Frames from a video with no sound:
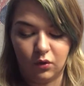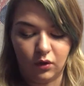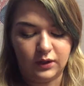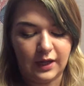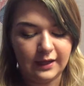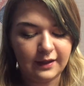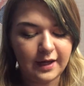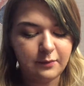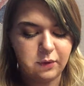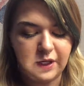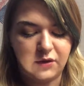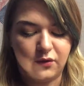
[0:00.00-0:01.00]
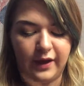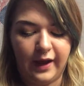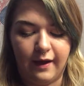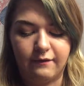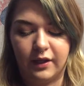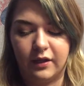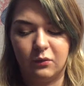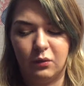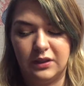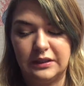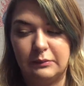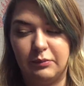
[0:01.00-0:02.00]
gold highlight, but I know they have like
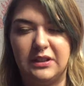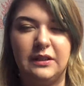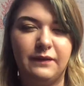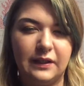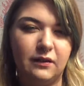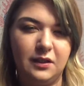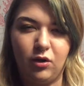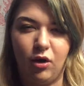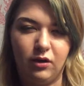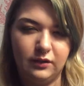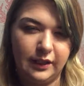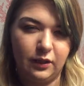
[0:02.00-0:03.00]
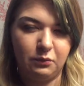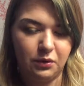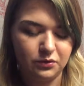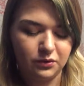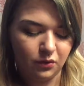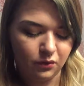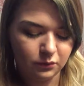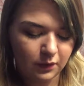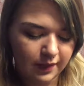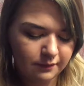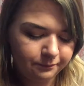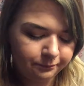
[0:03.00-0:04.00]
one specifically called like a rose gold
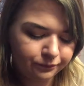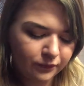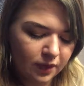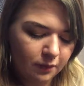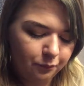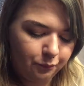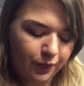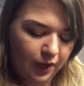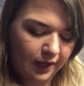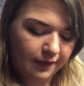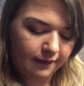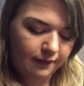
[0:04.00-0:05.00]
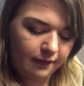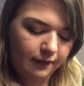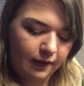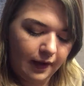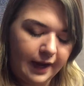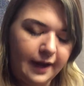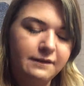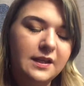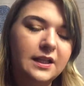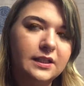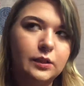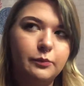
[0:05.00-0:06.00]
one, but I have the
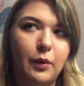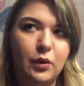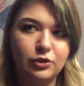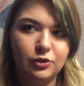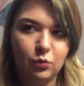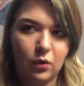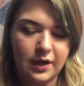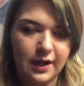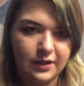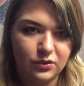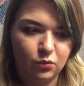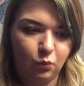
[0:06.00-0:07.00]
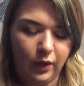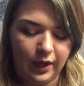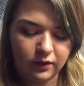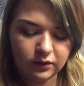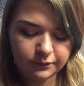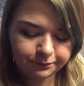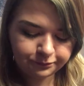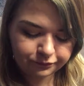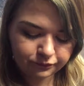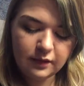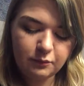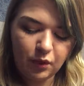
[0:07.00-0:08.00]
exposed one as well,
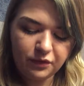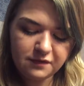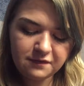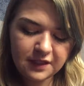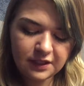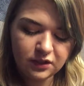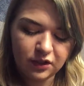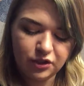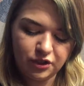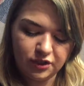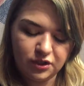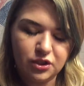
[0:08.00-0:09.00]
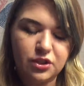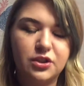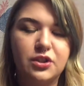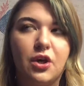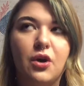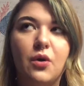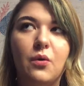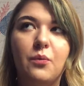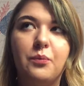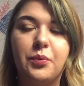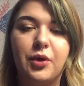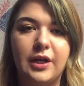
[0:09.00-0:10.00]
and both of these are just
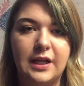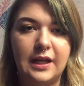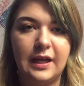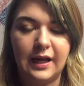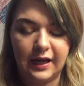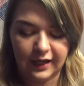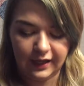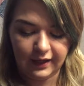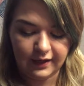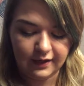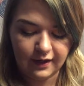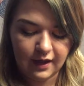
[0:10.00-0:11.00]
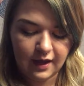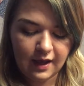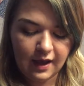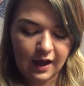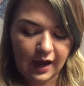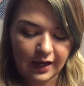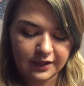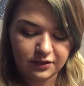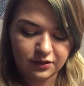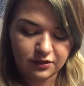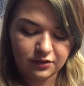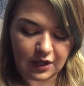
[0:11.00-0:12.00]
so pretty, and
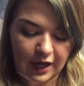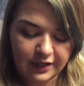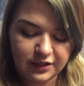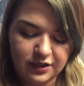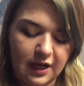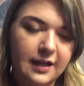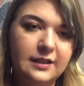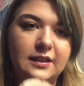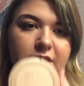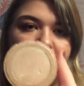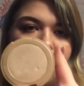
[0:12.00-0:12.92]
I just honestly